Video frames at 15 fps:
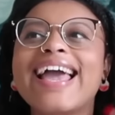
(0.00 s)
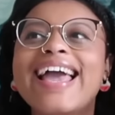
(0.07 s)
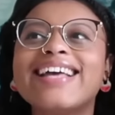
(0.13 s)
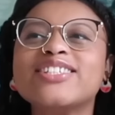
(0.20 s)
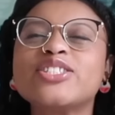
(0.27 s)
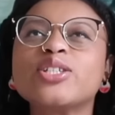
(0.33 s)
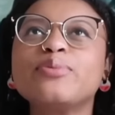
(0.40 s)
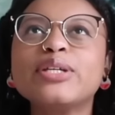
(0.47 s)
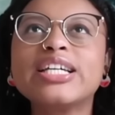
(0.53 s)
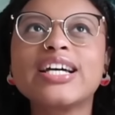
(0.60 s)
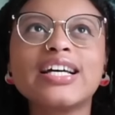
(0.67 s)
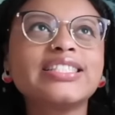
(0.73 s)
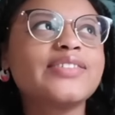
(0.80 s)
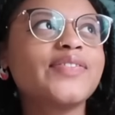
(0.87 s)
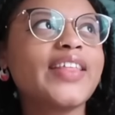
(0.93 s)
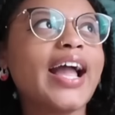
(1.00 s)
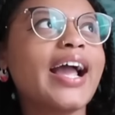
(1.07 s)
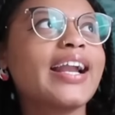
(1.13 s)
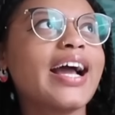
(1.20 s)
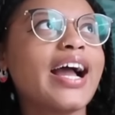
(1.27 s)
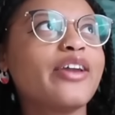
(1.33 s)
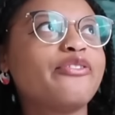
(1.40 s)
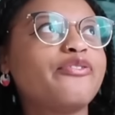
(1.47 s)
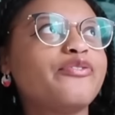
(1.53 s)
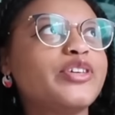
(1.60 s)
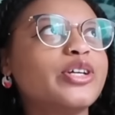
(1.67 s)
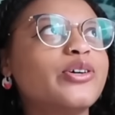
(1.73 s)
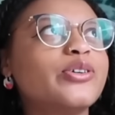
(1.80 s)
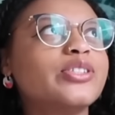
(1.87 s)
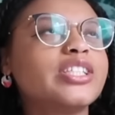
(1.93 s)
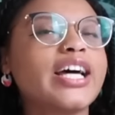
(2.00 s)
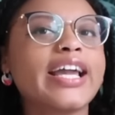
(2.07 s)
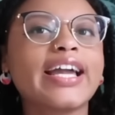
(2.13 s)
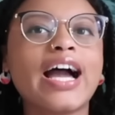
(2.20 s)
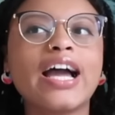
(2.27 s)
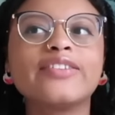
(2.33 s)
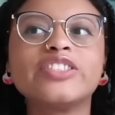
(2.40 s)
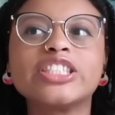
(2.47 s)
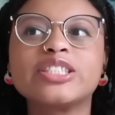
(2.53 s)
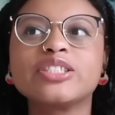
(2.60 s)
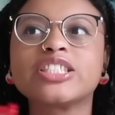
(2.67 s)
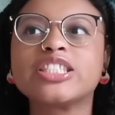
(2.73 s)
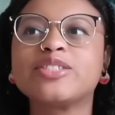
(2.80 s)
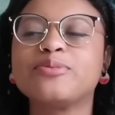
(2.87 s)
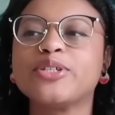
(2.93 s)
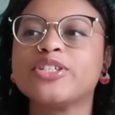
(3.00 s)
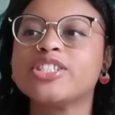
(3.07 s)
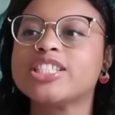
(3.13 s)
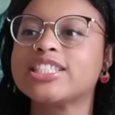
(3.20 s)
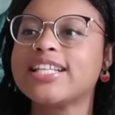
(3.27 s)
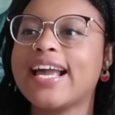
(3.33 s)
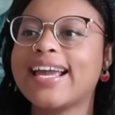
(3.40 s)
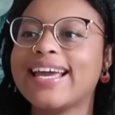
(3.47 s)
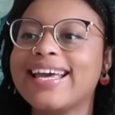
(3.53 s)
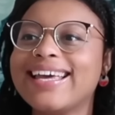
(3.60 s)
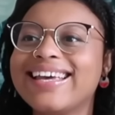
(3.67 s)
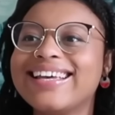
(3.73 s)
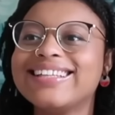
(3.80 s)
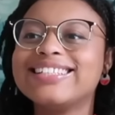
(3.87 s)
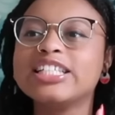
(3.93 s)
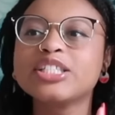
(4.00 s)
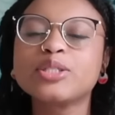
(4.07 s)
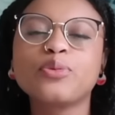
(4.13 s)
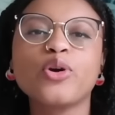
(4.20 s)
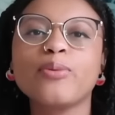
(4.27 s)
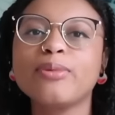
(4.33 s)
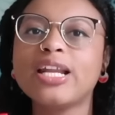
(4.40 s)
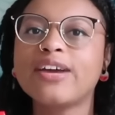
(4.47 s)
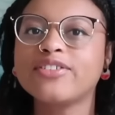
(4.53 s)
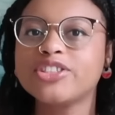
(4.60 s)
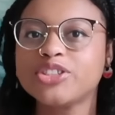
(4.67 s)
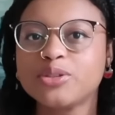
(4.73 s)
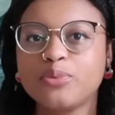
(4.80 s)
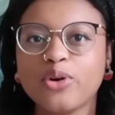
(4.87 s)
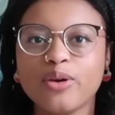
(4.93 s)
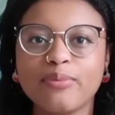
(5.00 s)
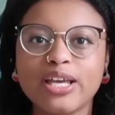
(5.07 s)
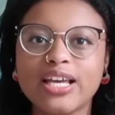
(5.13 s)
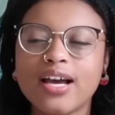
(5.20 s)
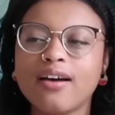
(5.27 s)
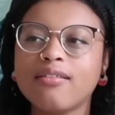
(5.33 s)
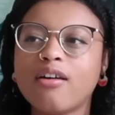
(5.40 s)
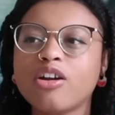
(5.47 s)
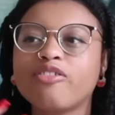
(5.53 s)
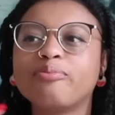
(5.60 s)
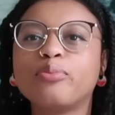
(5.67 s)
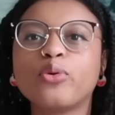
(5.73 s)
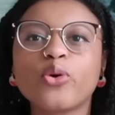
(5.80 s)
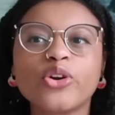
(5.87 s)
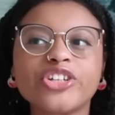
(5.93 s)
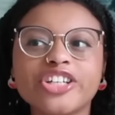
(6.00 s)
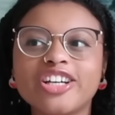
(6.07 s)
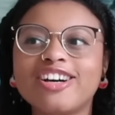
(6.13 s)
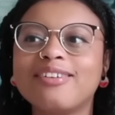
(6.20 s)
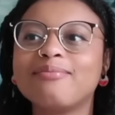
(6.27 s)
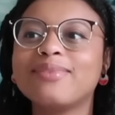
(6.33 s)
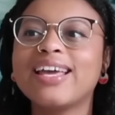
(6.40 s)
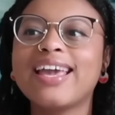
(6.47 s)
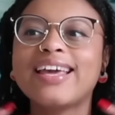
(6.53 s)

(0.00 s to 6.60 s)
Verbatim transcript: And so because of that, I feel like I've just experienced like disappointment after disappointment, a lot of boredom,